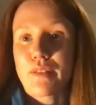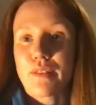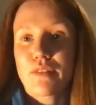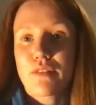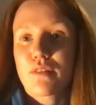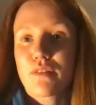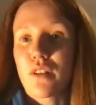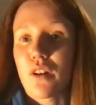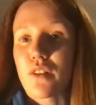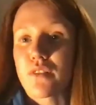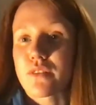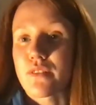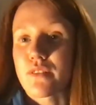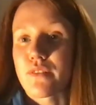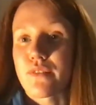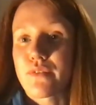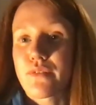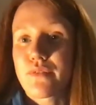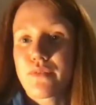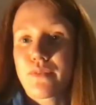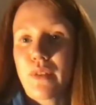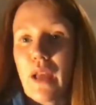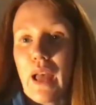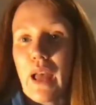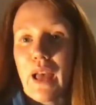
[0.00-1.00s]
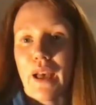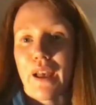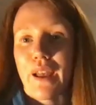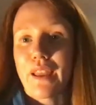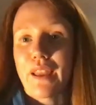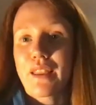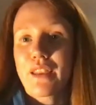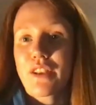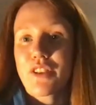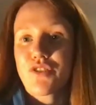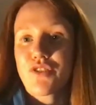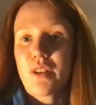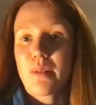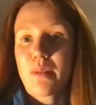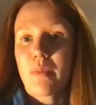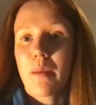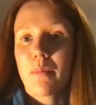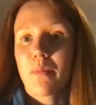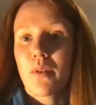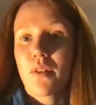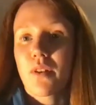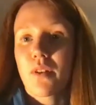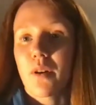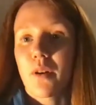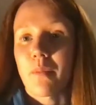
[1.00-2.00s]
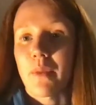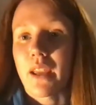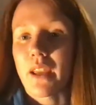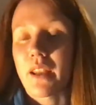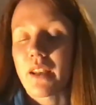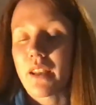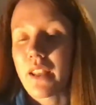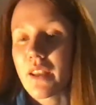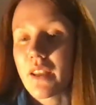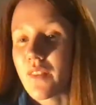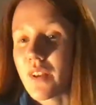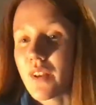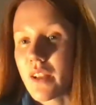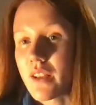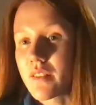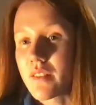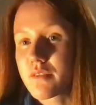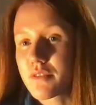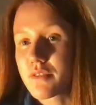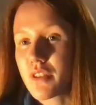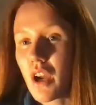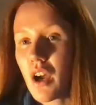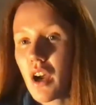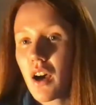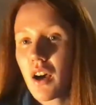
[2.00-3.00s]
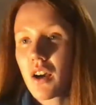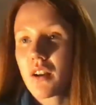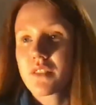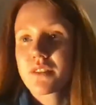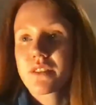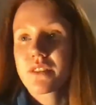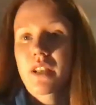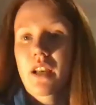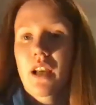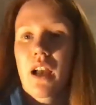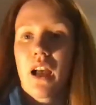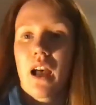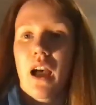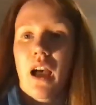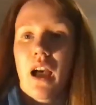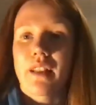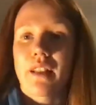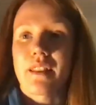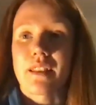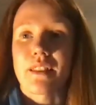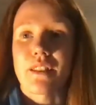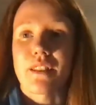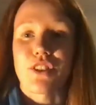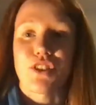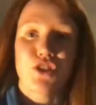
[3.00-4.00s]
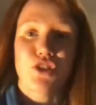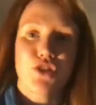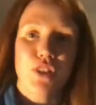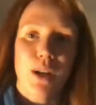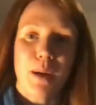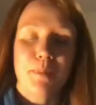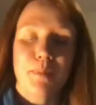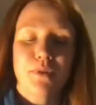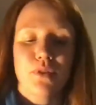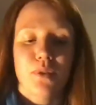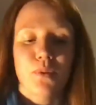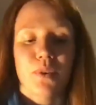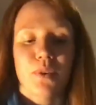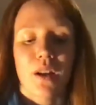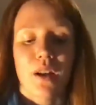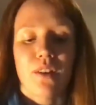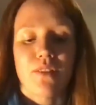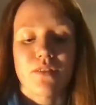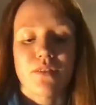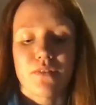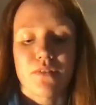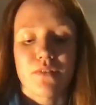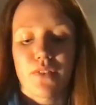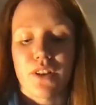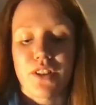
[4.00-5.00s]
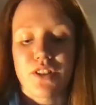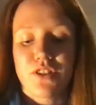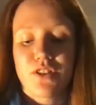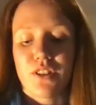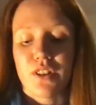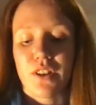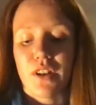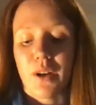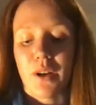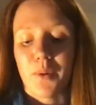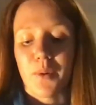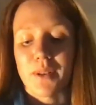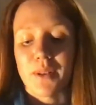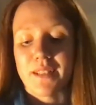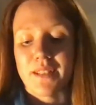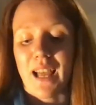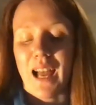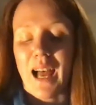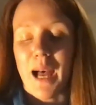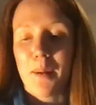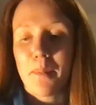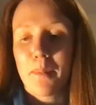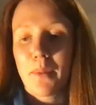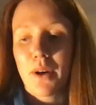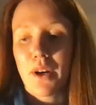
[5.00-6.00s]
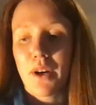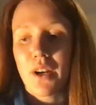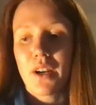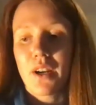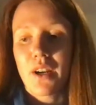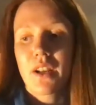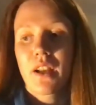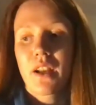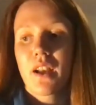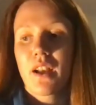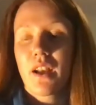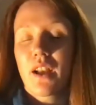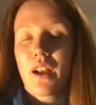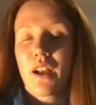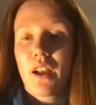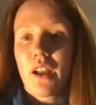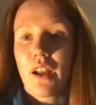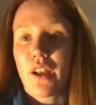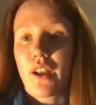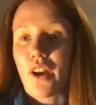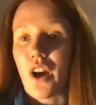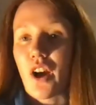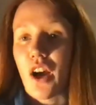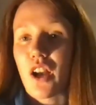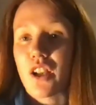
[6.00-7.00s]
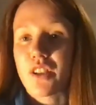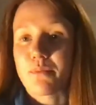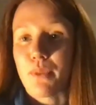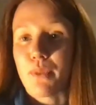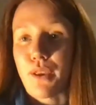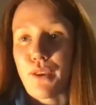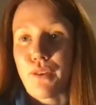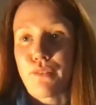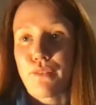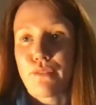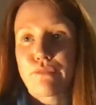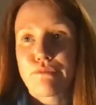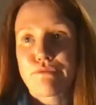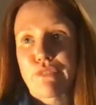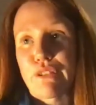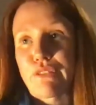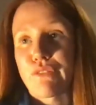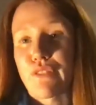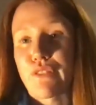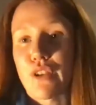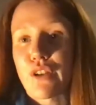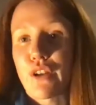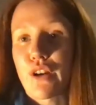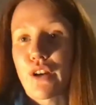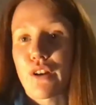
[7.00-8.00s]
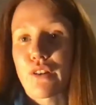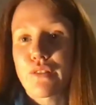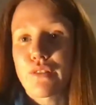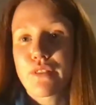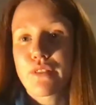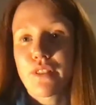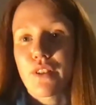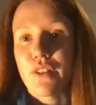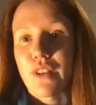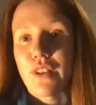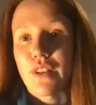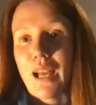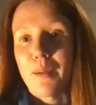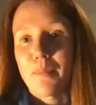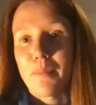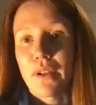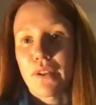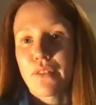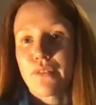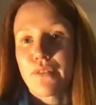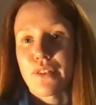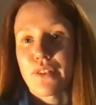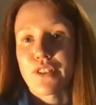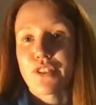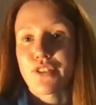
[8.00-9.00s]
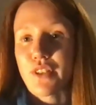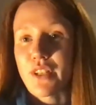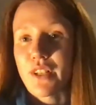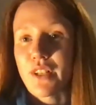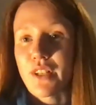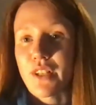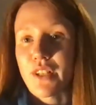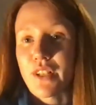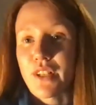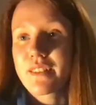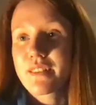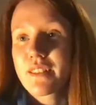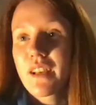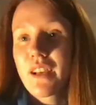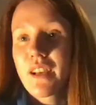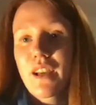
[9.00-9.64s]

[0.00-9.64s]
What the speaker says: loads of industry people coming in giving talks, and then there's trips. So when I was in first year, I went to Hamburg. It cost me €50 to go to Hamburg for 3 nights.